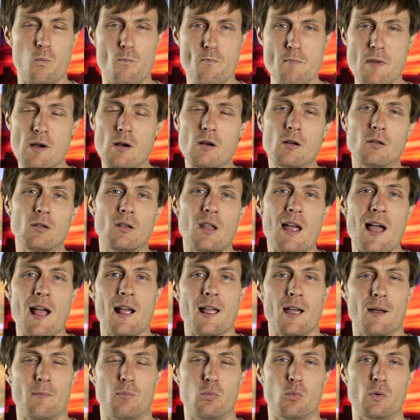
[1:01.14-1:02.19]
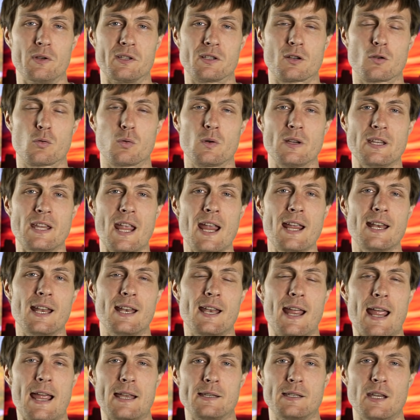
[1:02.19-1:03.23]
Mirror lockup was
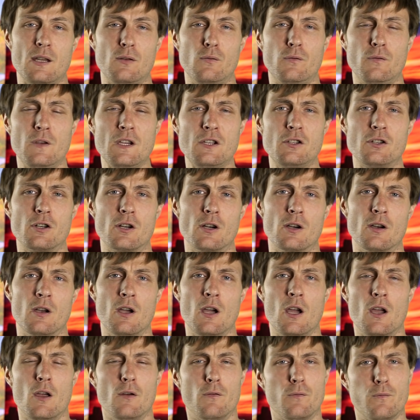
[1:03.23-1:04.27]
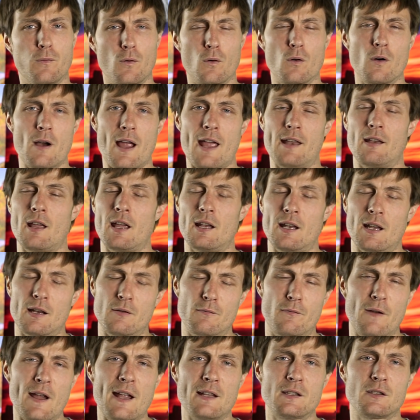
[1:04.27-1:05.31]
created as a feature for a, an
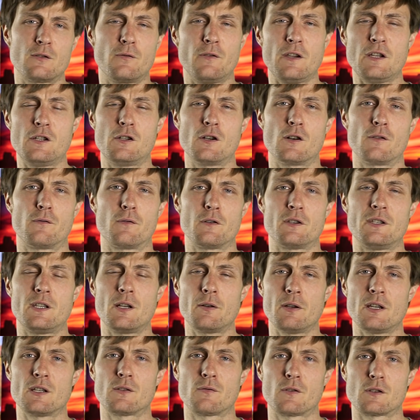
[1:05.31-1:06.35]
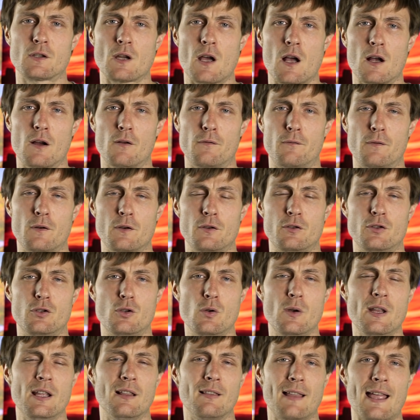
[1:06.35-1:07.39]
advanced feature for serious photographers
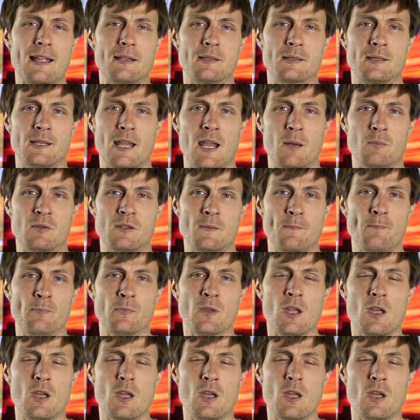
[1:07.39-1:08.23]
shooting landscapes